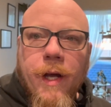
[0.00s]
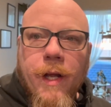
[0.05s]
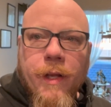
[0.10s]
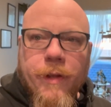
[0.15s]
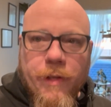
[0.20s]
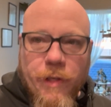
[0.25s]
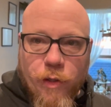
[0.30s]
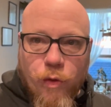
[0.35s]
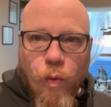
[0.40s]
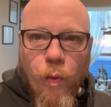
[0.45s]

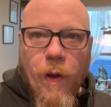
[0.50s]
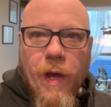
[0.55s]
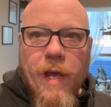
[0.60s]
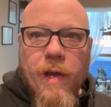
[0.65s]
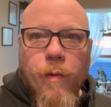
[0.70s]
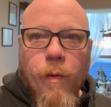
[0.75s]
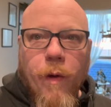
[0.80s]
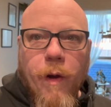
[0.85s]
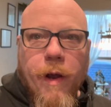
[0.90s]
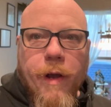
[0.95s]
this
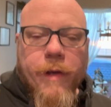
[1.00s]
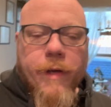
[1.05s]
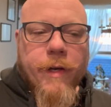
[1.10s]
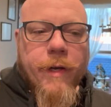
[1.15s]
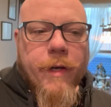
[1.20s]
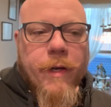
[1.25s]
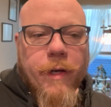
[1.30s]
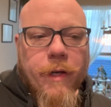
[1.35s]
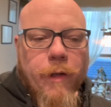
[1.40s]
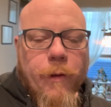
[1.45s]
way where I
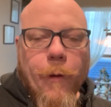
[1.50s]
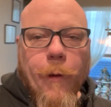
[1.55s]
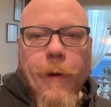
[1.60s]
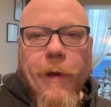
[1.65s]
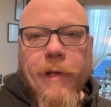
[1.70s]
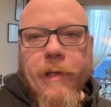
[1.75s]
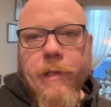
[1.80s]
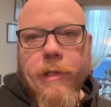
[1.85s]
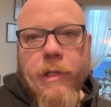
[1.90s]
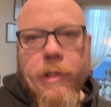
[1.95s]
go
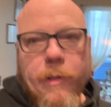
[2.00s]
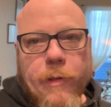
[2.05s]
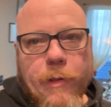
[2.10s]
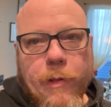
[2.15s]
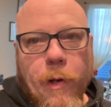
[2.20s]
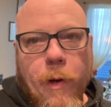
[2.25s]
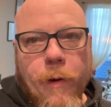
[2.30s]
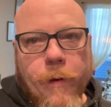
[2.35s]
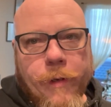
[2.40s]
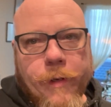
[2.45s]
ahead and
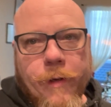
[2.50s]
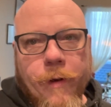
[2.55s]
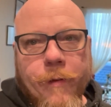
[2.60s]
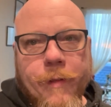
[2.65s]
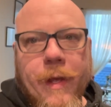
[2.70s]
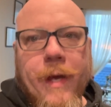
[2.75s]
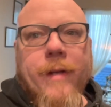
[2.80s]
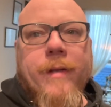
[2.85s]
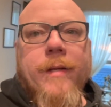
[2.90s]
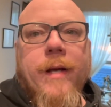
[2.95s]
start it on
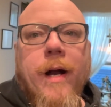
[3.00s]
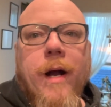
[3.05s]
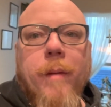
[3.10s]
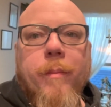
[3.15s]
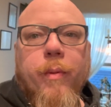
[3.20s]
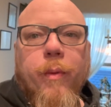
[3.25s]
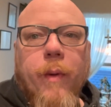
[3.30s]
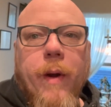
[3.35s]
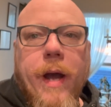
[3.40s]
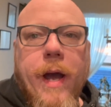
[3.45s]
that
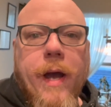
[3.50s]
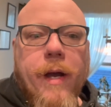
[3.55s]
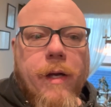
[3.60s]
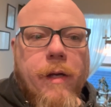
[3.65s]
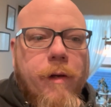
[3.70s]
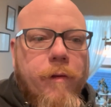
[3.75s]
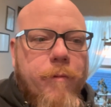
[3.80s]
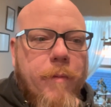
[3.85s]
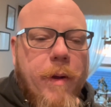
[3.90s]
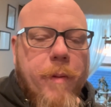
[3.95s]
top rack
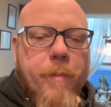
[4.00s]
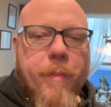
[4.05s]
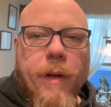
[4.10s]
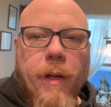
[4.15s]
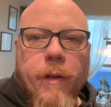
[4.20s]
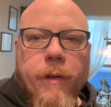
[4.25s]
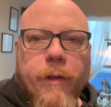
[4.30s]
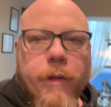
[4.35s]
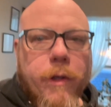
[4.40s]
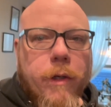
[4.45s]
of my
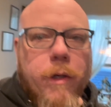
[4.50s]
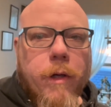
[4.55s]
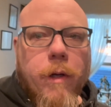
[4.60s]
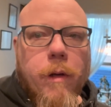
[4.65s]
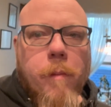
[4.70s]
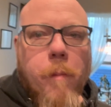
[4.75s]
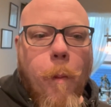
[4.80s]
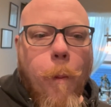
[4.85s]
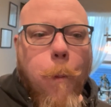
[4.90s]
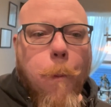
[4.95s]
pellet
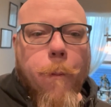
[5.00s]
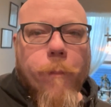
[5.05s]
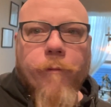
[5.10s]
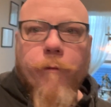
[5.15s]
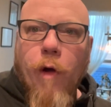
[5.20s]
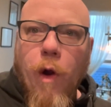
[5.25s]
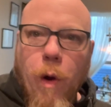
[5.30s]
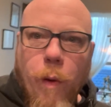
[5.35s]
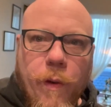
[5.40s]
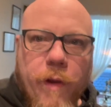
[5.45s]
cooker,
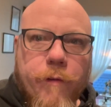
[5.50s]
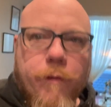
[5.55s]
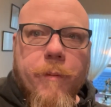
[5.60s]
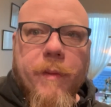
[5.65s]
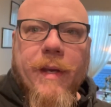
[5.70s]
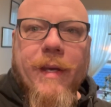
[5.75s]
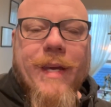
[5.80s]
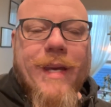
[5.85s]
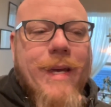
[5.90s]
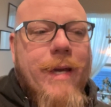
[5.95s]
far away from
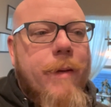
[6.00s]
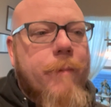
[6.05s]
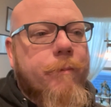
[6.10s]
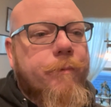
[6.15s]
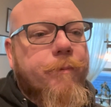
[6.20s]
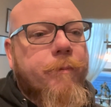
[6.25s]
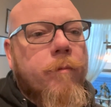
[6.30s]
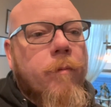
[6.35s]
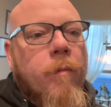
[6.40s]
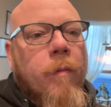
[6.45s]
the heat,
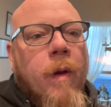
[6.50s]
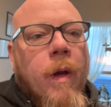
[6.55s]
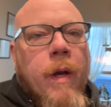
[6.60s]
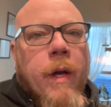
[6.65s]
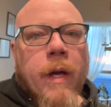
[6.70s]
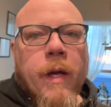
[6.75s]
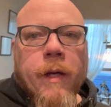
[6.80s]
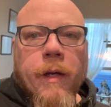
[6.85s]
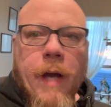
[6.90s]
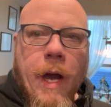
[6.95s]

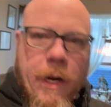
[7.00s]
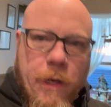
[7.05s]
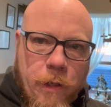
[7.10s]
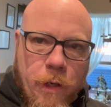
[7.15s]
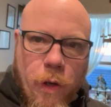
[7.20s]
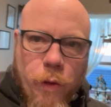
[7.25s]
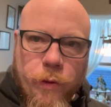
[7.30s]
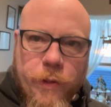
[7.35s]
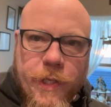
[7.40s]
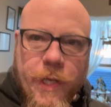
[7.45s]
kind of
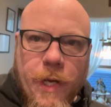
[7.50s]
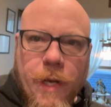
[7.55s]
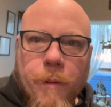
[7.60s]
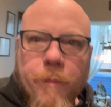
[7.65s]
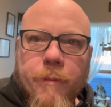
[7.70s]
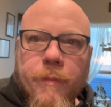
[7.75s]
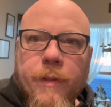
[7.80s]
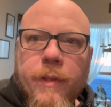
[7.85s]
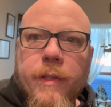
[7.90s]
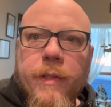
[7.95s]
low
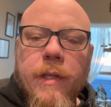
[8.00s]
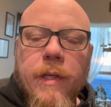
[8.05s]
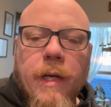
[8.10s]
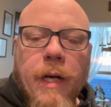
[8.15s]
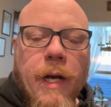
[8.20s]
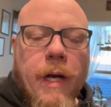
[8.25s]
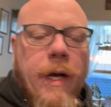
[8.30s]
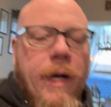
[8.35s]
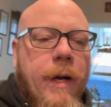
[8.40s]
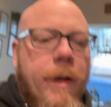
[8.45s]
temps,
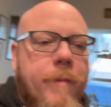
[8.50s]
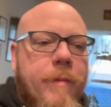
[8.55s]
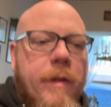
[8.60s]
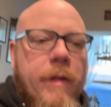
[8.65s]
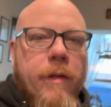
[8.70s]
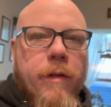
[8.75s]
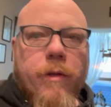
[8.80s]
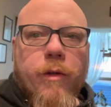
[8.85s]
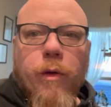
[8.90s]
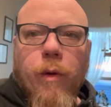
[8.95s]
in
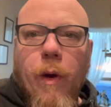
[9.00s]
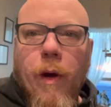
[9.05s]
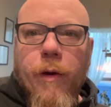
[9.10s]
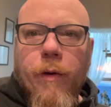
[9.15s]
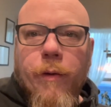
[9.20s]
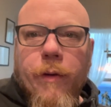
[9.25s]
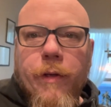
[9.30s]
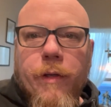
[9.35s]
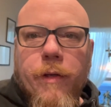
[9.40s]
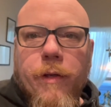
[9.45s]
the
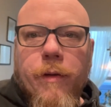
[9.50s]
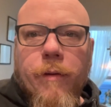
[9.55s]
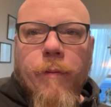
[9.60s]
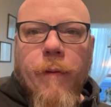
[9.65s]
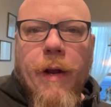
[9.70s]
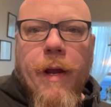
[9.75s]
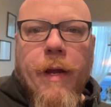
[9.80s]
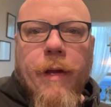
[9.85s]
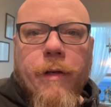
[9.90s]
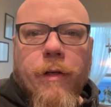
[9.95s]
200
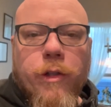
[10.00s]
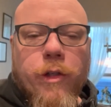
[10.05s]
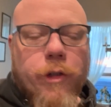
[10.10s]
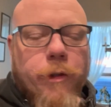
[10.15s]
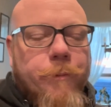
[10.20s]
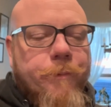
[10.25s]
range,